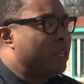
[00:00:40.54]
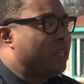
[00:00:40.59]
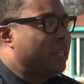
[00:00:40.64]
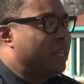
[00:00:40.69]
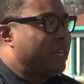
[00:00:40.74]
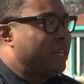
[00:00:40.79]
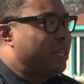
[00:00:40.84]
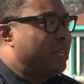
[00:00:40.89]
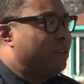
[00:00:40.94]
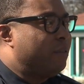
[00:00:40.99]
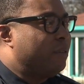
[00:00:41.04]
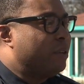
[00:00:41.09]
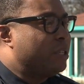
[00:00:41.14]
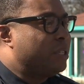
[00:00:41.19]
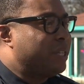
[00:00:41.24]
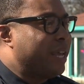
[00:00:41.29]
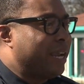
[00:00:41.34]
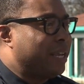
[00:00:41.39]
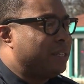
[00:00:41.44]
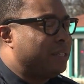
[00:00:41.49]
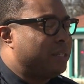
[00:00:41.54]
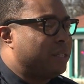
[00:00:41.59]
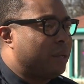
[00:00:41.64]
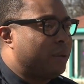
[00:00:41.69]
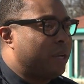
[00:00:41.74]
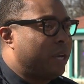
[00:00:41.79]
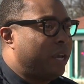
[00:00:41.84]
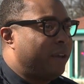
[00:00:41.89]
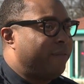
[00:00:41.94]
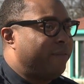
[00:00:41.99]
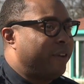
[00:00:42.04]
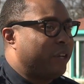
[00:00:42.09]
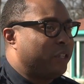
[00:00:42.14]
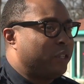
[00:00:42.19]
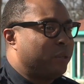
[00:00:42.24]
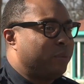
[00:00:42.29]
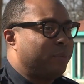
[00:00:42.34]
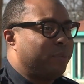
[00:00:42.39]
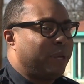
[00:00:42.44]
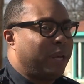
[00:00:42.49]
The second uh,
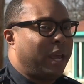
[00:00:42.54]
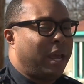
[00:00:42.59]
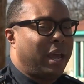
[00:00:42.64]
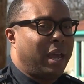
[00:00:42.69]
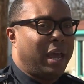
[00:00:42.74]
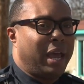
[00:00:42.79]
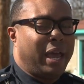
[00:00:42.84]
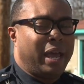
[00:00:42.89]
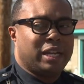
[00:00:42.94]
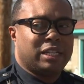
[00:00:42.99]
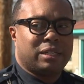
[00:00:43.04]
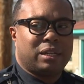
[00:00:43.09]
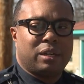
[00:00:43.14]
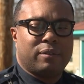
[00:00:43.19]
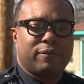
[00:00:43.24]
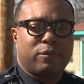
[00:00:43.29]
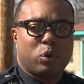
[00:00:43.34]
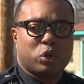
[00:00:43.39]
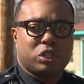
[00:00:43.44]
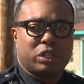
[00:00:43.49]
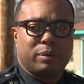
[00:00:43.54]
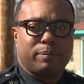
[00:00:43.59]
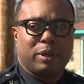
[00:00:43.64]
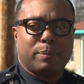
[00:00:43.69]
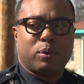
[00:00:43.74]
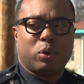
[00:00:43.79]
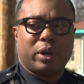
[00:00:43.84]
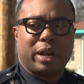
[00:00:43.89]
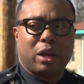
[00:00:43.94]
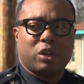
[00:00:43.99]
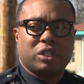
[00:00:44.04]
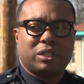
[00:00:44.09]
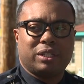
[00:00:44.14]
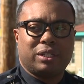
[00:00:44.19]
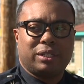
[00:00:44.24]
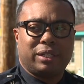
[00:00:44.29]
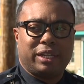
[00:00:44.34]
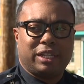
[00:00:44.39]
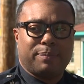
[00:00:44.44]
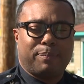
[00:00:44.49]
victim has unfortunately been pronounced
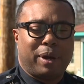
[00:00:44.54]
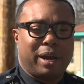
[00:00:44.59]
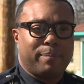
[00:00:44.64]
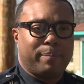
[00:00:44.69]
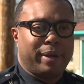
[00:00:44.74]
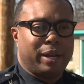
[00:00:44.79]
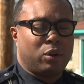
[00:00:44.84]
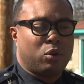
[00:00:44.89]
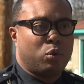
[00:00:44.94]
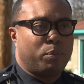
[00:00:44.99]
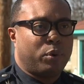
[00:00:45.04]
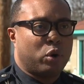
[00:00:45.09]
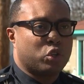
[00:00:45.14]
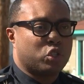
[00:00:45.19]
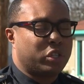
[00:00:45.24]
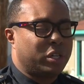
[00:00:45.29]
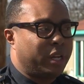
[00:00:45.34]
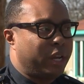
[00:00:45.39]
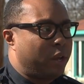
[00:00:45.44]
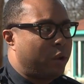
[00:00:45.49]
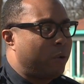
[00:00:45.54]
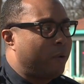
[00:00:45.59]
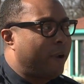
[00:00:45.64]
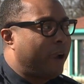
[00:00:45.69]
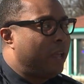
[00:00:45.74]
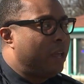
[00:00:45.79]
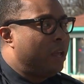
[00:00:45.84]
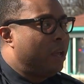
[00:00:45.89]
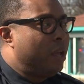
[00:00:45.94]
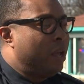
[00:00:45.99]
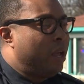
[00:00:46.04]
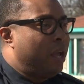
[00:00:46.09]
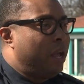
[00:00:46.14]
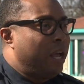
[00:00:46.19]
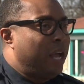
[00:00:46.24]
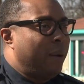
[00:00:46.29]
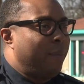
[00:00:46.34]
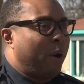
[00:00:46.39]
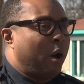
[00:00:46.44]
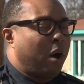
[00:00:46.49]
deceased by medical personnel.
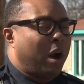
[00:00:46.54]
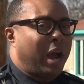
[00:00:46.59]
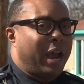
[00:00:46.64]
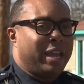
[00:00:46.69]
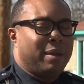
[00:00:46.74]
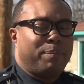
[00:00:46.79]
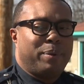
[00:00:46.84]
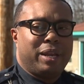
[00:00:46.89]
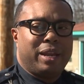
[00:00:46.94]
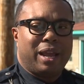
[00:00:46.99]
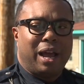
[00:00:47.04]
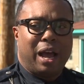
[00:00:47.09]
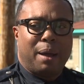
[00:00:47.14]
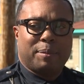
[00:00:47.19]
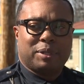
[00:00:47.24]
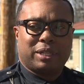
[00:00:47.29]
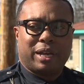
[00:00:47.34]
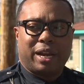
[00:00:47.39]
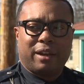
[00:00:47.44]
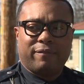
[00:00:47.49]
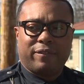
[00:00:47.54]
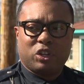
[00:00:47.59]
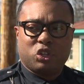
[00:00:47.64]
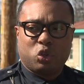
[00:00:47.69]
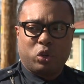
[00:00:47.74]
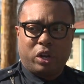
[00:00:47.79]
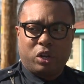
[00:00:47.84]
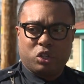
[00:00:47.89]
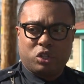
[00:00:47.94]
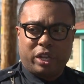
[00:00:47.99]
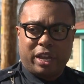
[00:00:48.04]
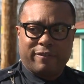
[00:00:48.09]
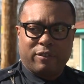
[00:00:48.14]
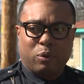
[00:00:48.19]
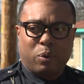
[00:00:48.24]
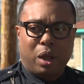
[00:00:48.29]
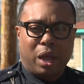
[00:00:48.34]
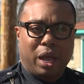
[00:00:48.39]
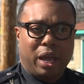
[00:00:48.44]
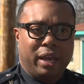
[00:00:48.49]
Um, our IMPD homicide investigators, they've
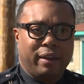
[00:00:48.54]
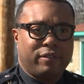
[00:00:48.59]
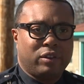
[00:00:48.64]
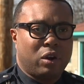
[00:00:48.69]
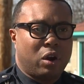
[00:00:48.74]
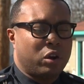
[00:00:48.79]
arrived.